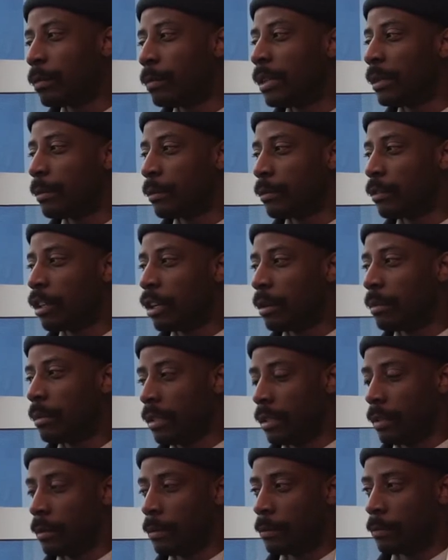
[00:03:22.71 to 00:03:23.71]
people know
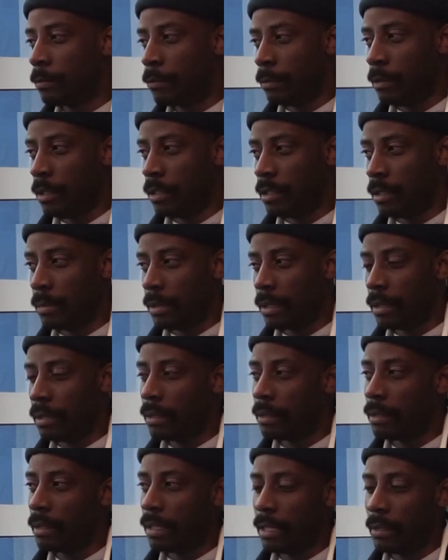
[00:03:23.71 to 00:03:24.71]
me for music,
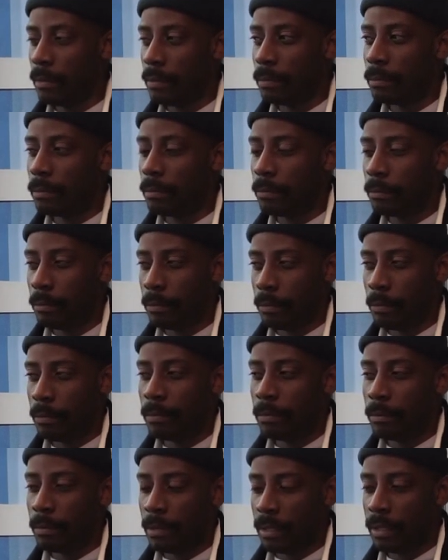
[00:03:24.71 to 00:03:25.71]

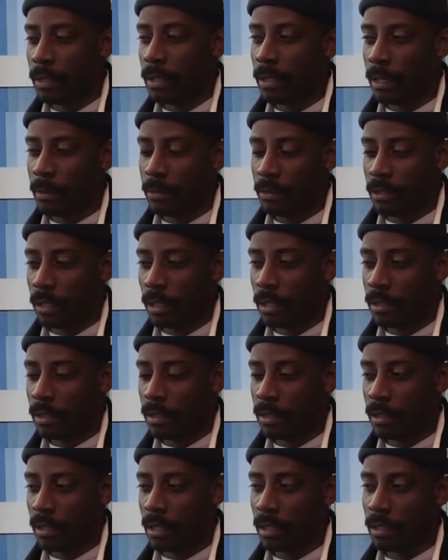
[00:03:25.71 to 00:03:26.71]
but I'm
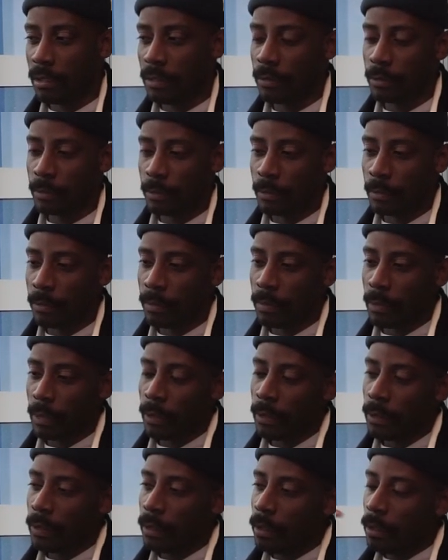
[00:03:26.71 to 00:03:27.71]
starting to kind
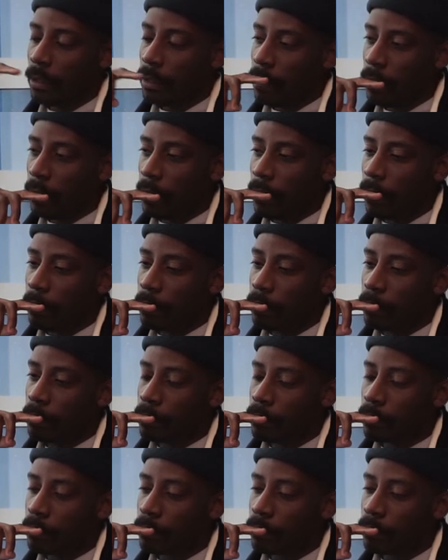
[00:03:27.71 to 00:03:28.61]
of